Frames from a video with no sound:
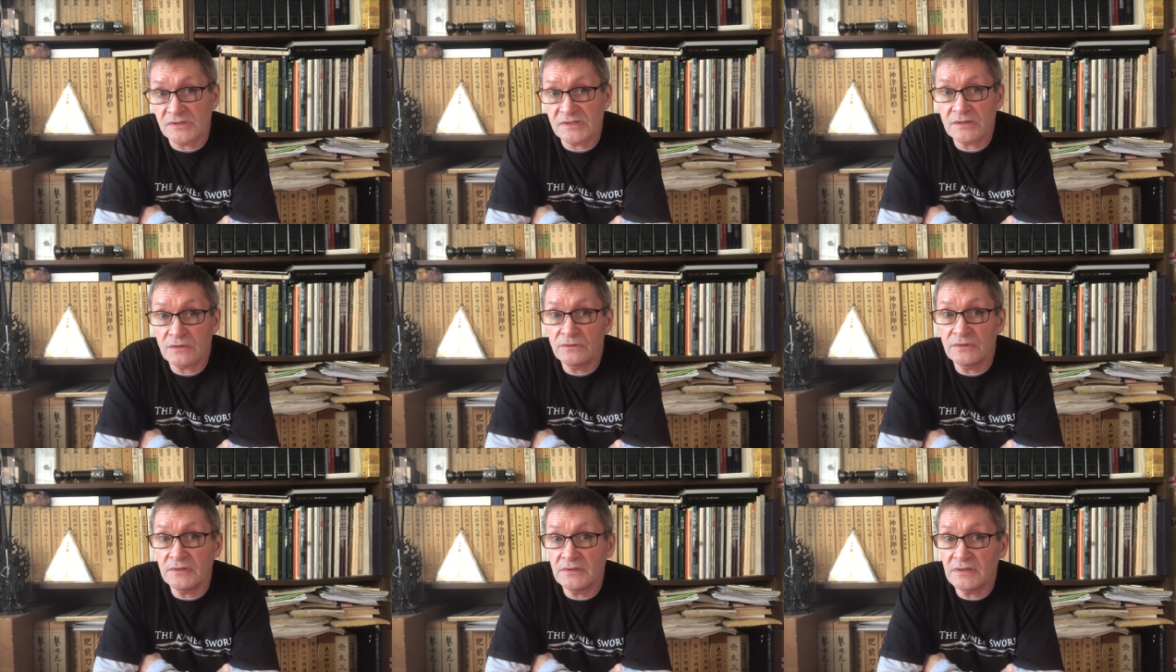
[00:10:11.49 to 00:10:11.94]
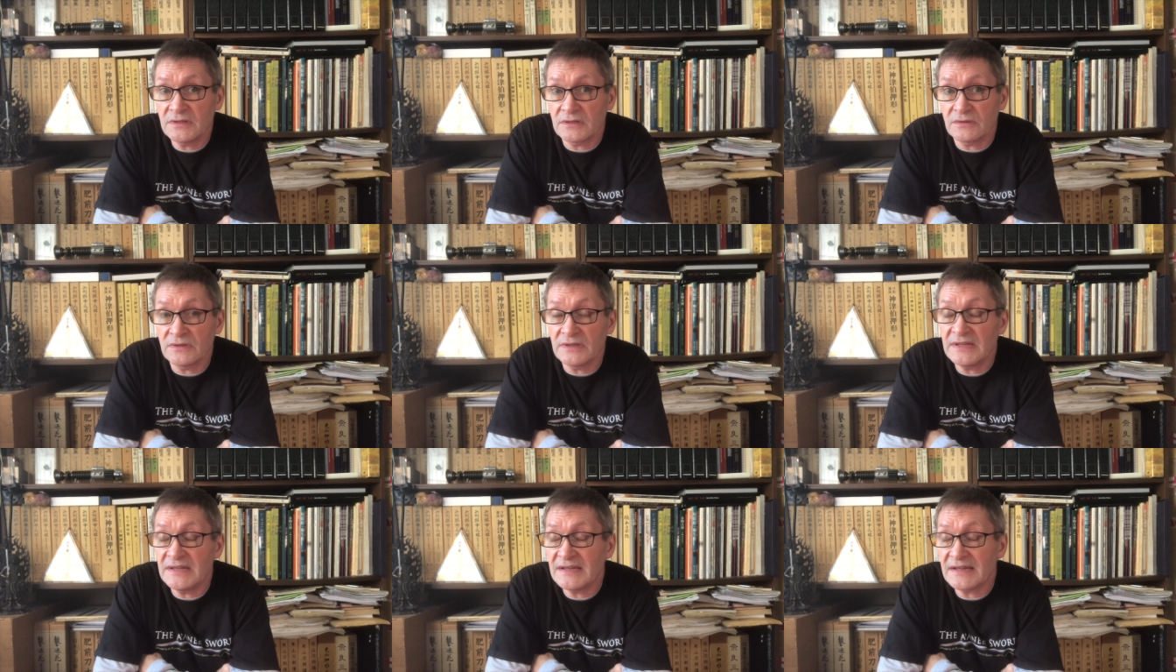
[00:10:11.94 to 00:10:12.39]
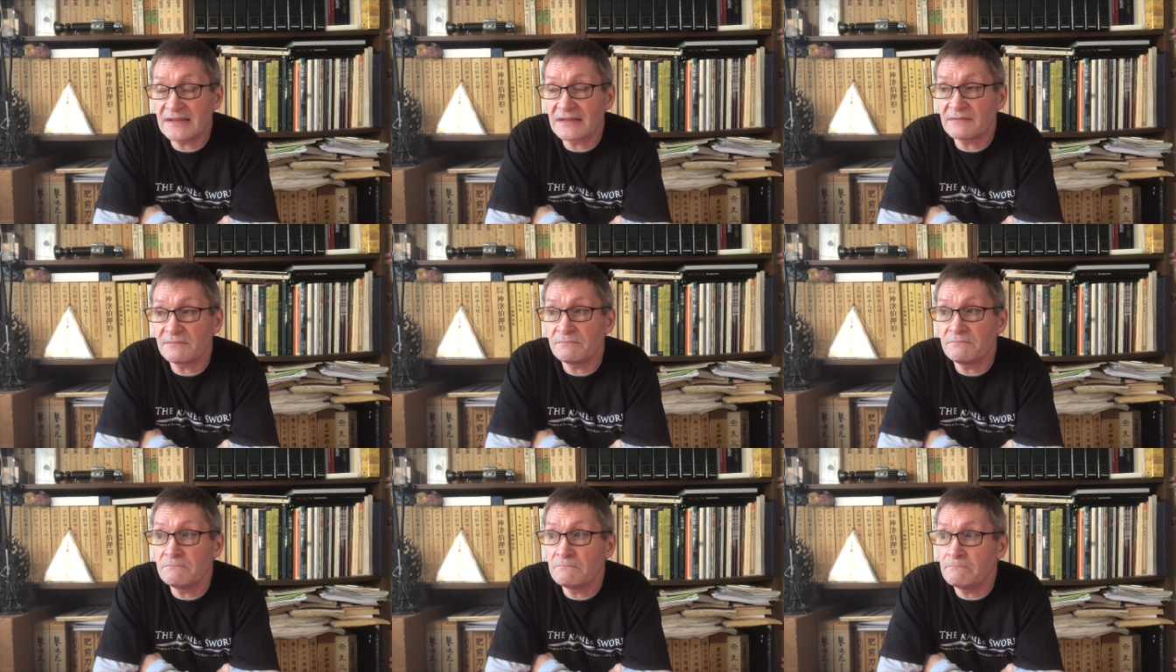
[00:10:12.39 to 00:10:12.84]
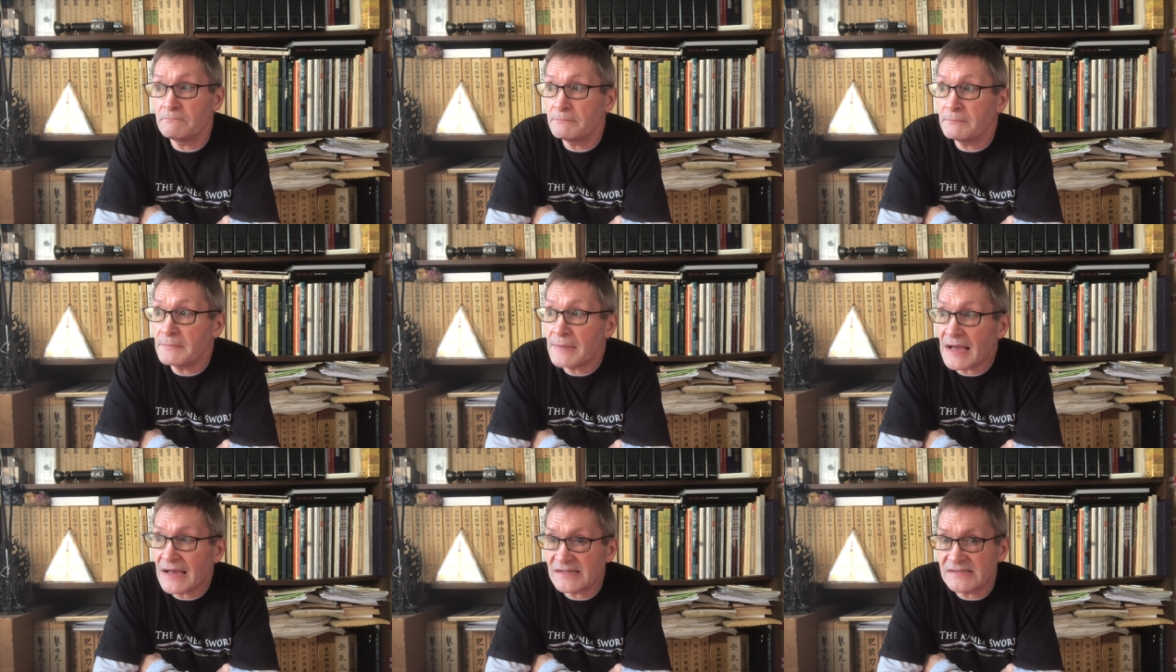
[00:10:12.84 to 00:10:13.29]
So you know, he had a
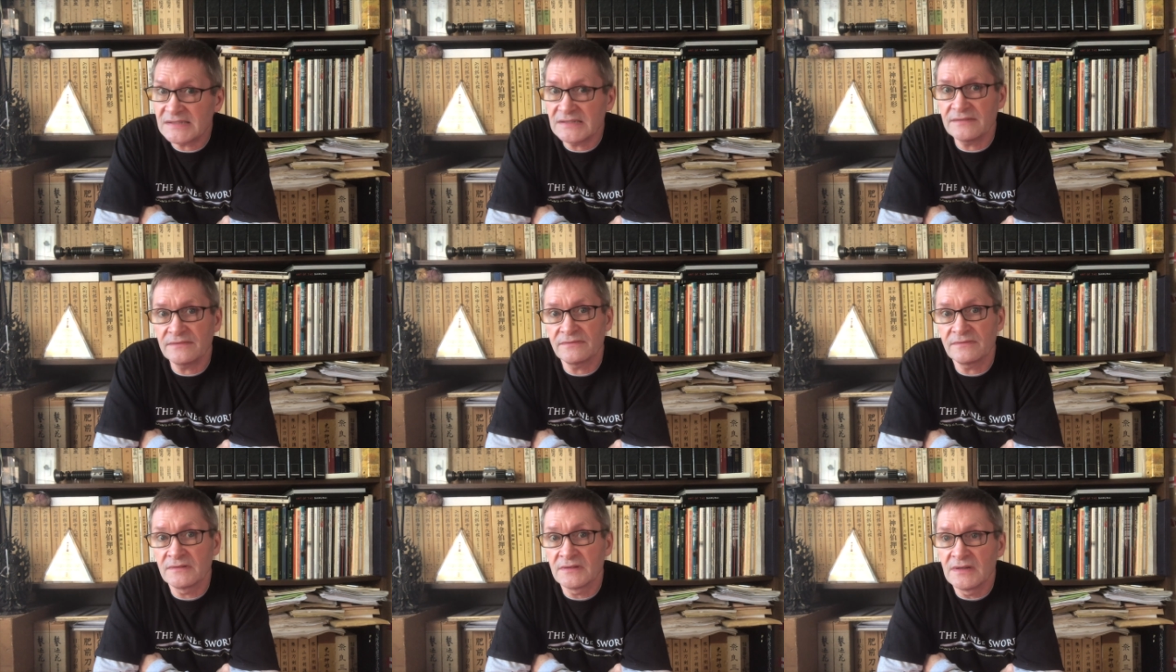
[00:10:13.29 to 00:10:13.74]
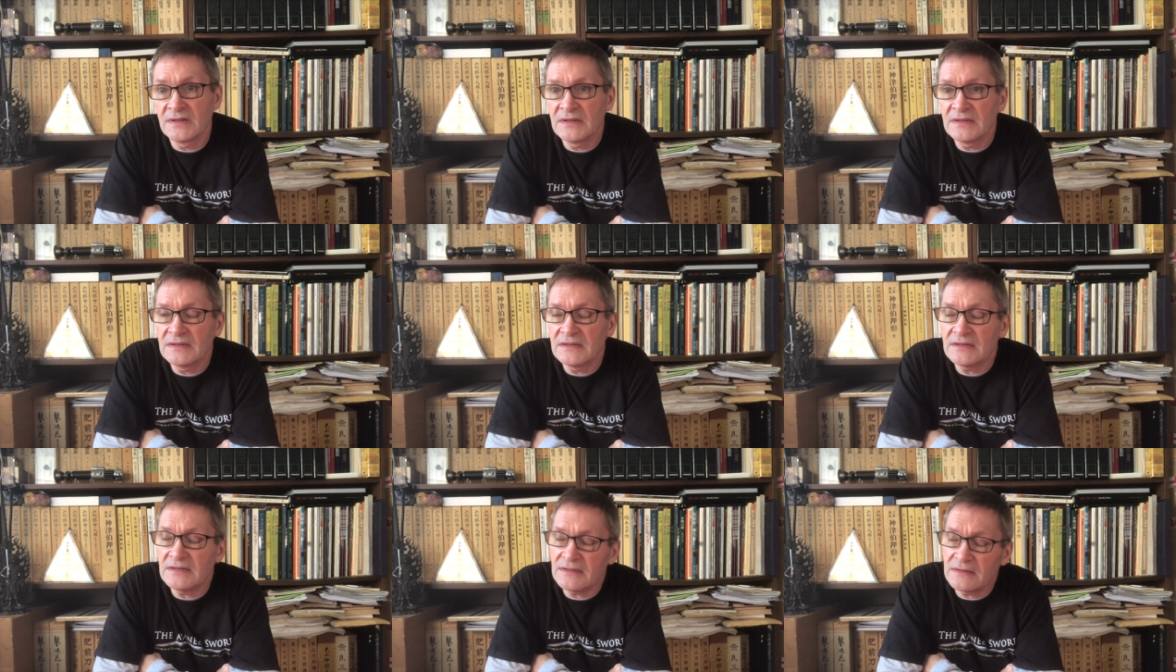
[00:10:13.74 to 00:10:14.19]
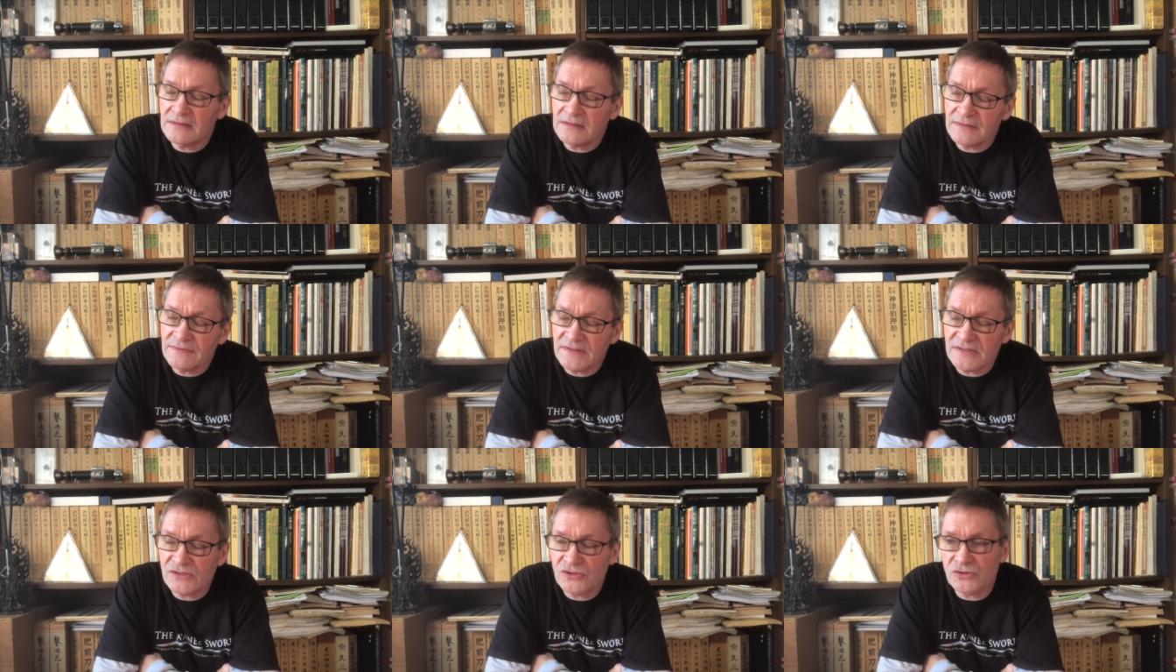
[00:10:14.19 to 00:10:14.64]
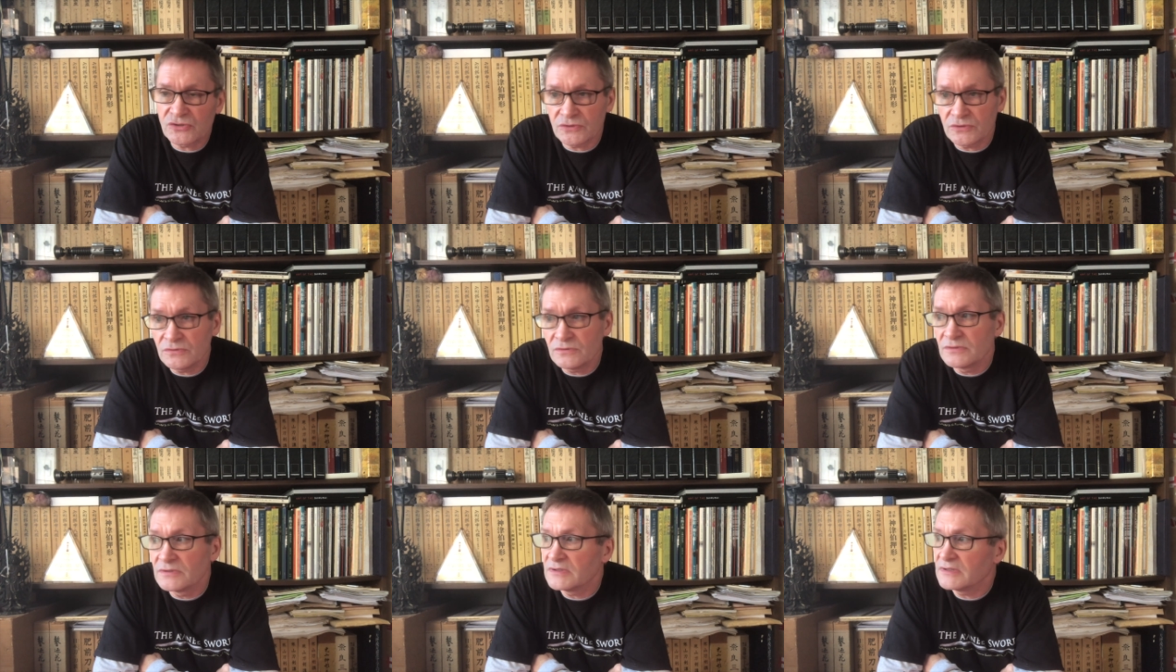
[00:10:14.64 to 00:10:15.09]
massive, if it's
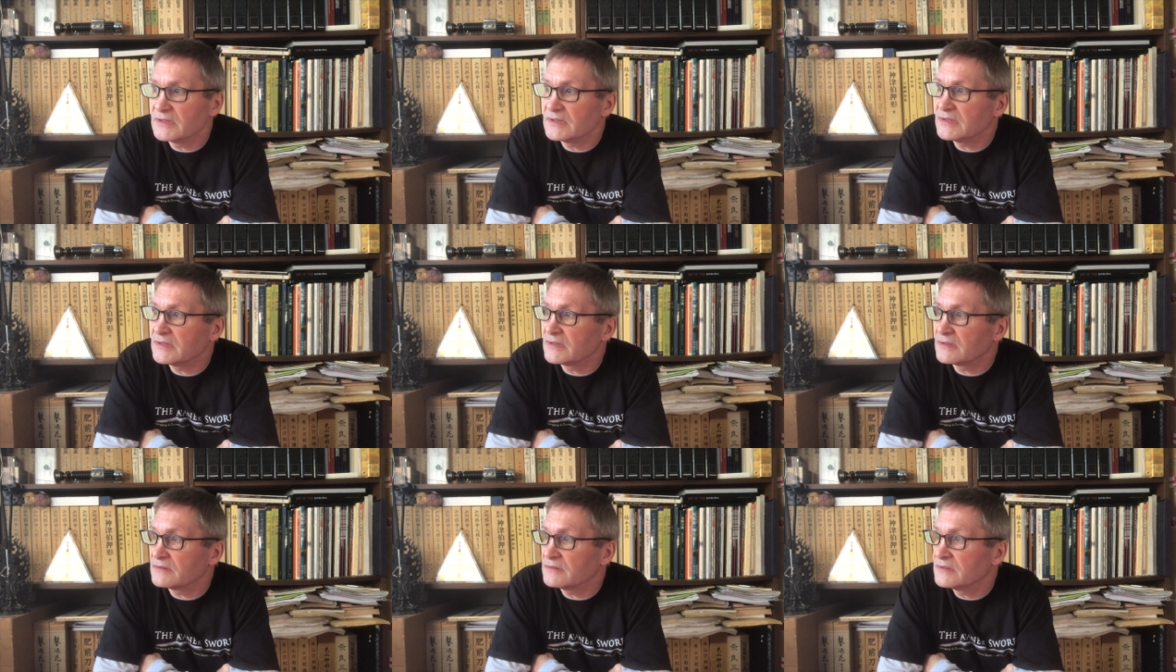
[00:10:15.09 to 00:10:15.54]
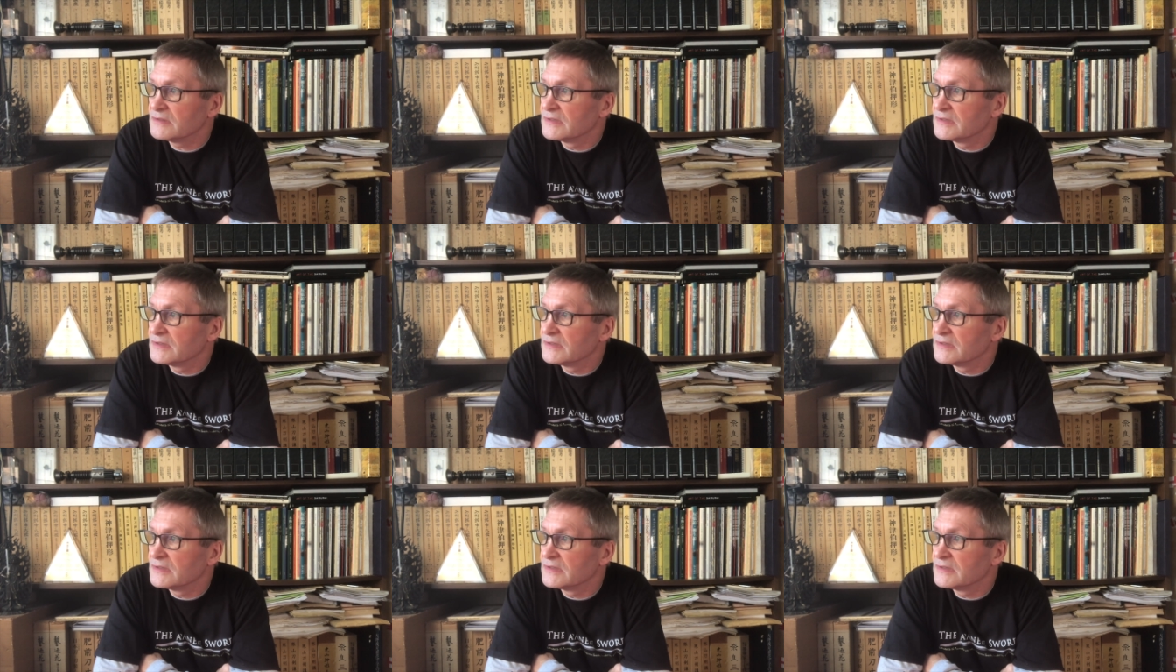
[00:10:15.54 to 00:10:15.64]
true, you know,